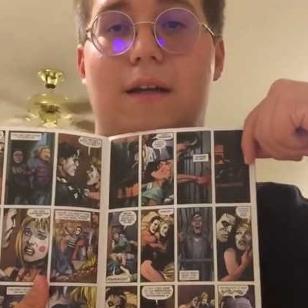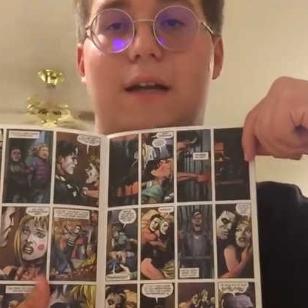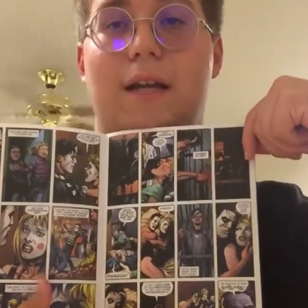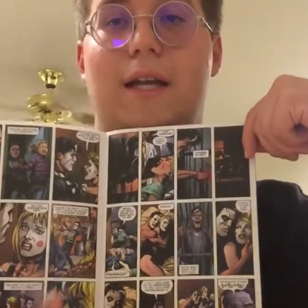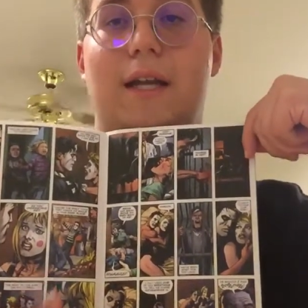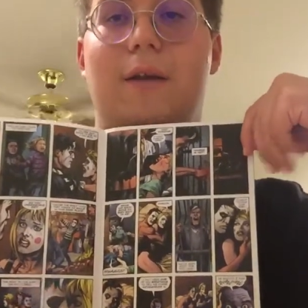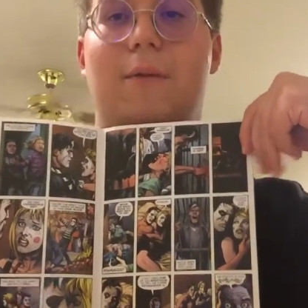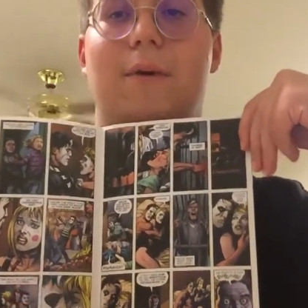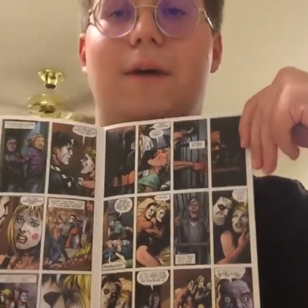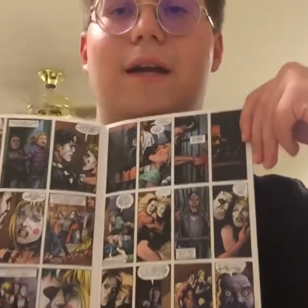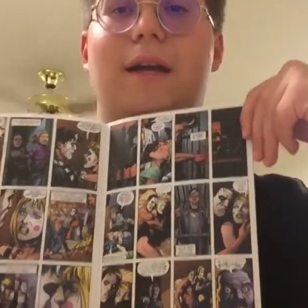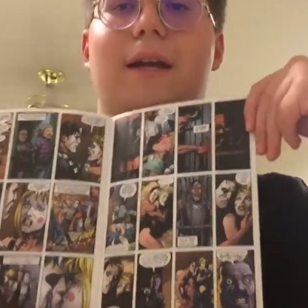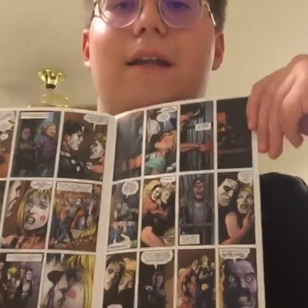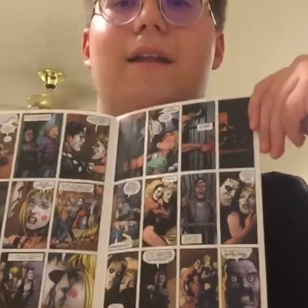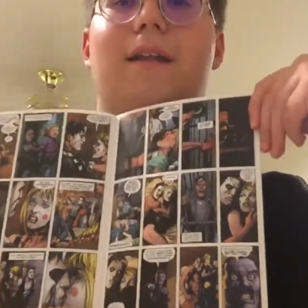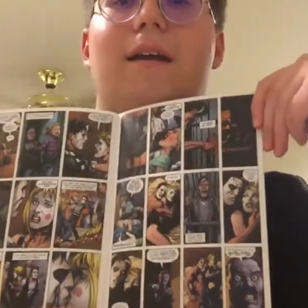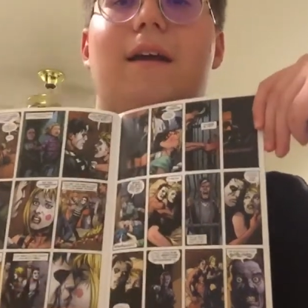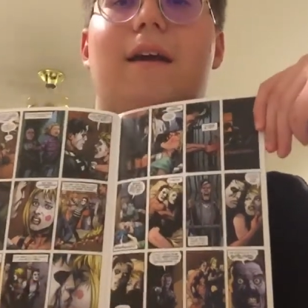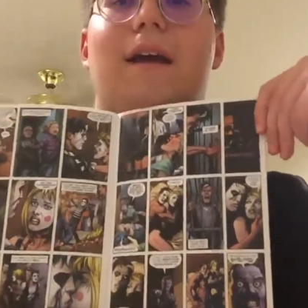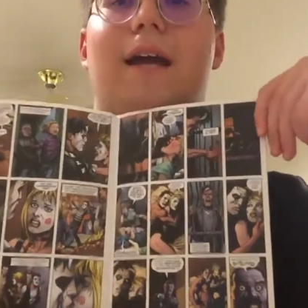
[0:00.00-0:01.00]

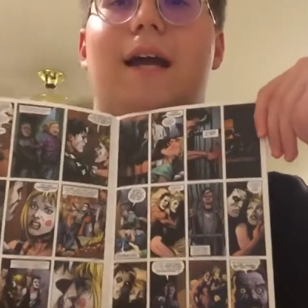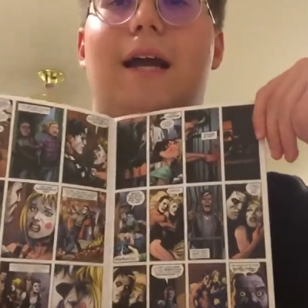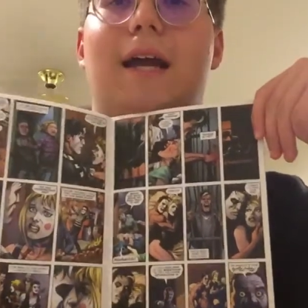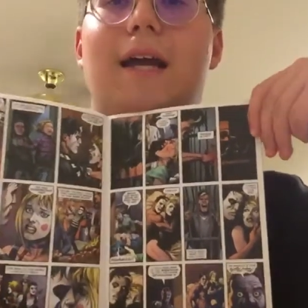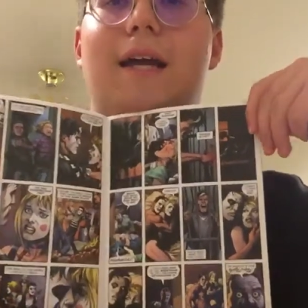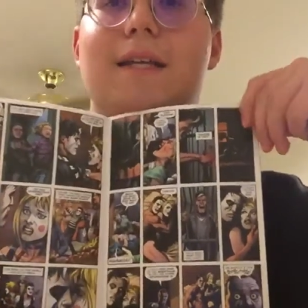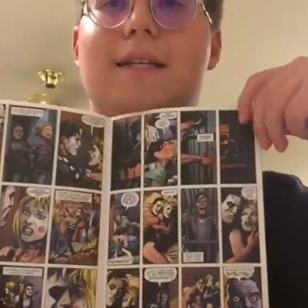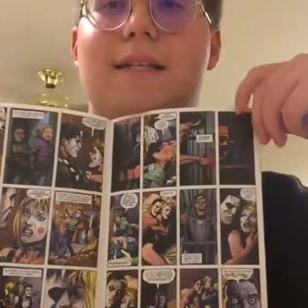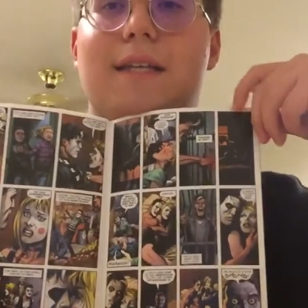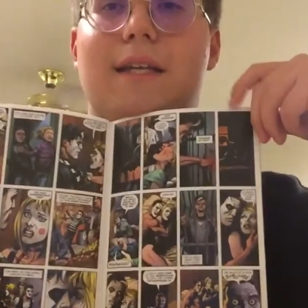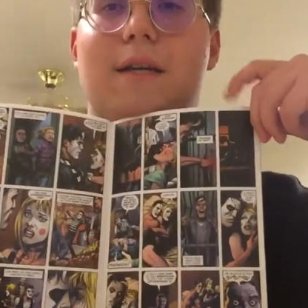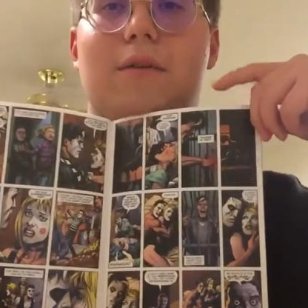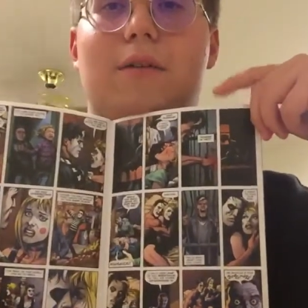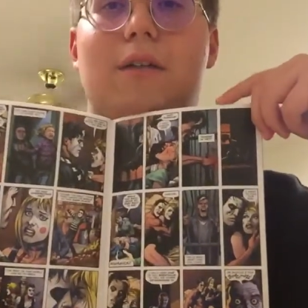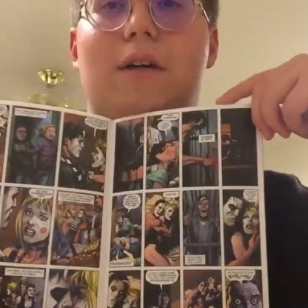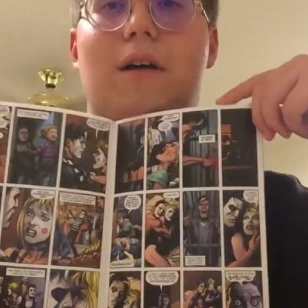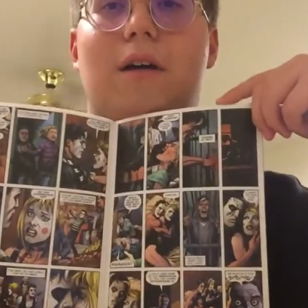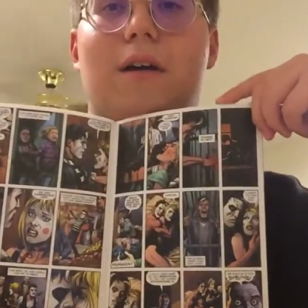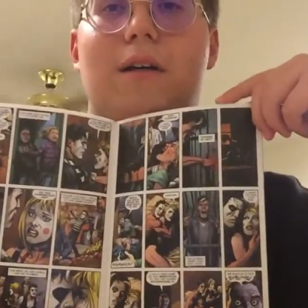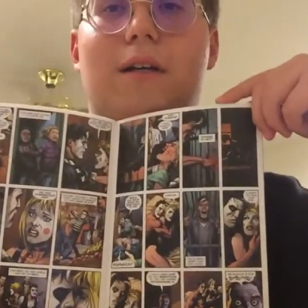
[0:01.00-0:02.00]
Anyway, as they were
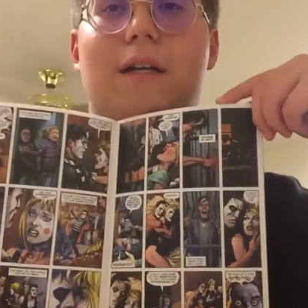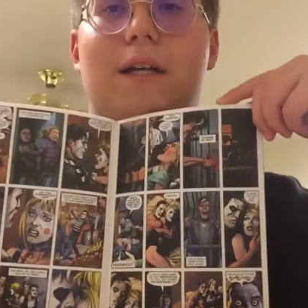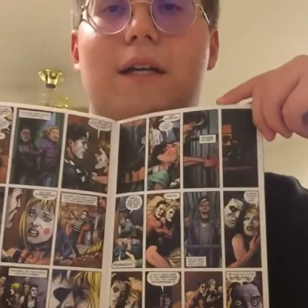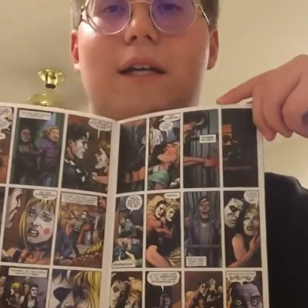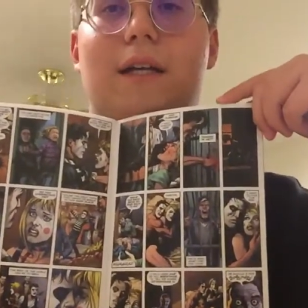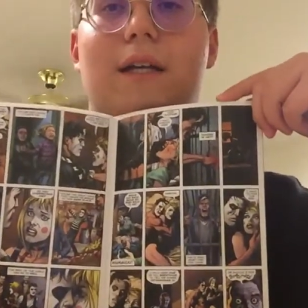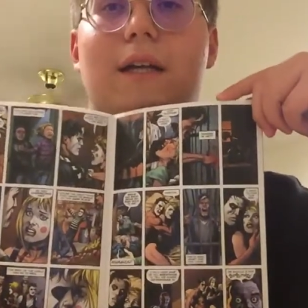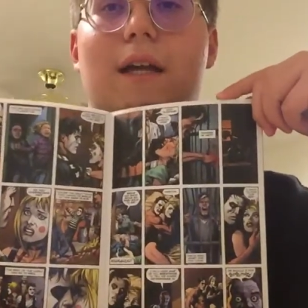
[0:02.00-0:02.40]
talking,